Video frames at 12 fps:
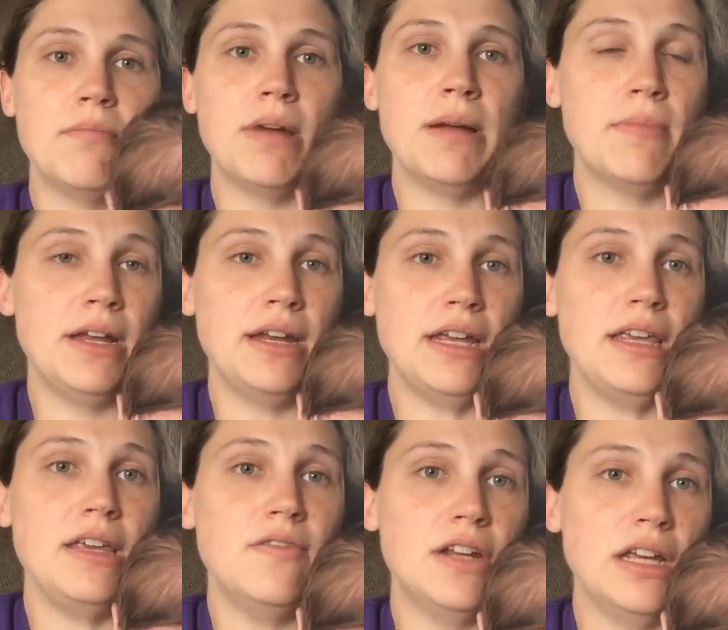and by Monday
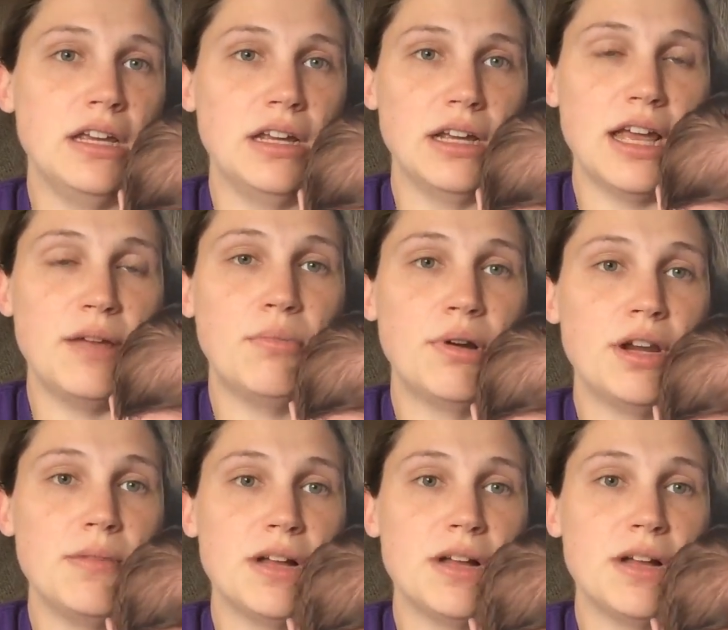evening had pretty